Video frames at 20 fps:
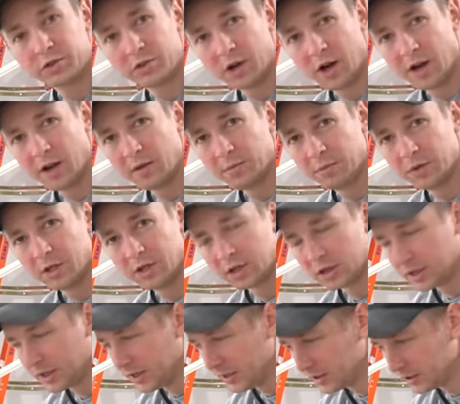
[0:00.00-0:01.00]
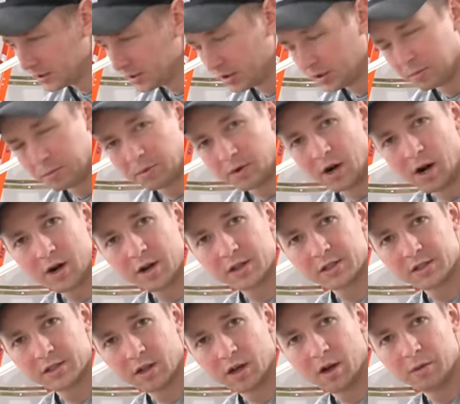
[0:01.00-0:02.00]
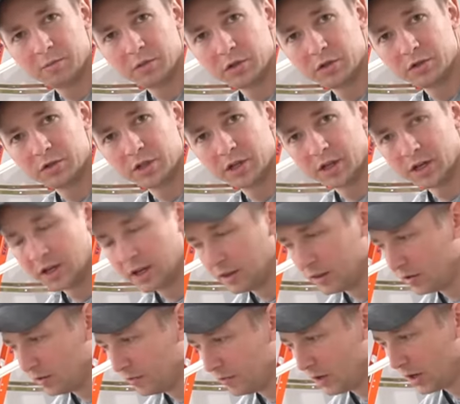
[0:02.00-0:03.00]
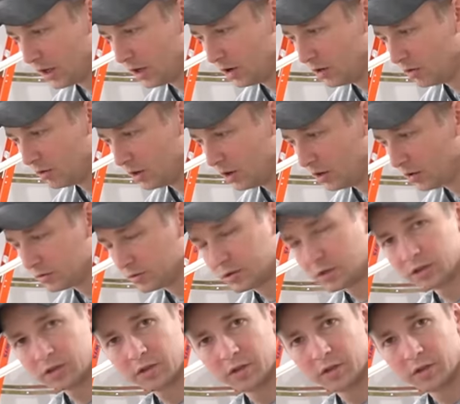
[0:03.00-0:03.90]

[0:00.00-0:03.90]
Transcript: try and put links to the products that I'm using in the video notes